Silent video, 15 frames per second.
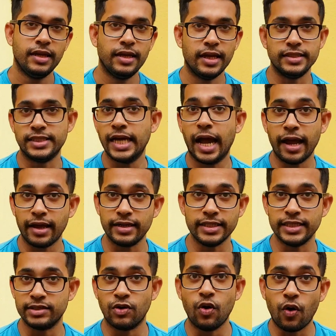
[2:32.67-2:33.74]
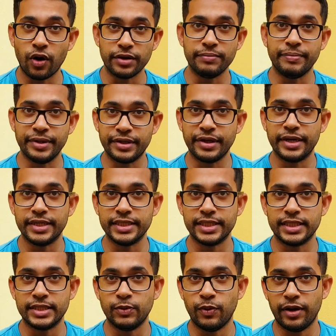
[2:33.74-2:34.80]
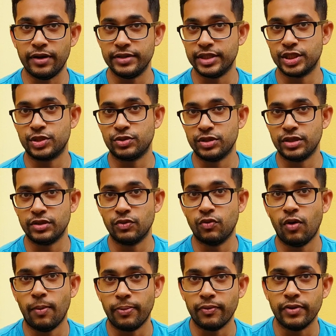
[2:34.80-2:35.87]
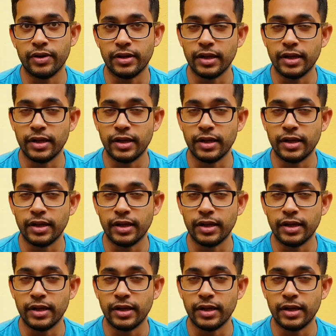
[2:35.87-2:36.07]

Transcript: entirely gone because the weather just didn't cooperate.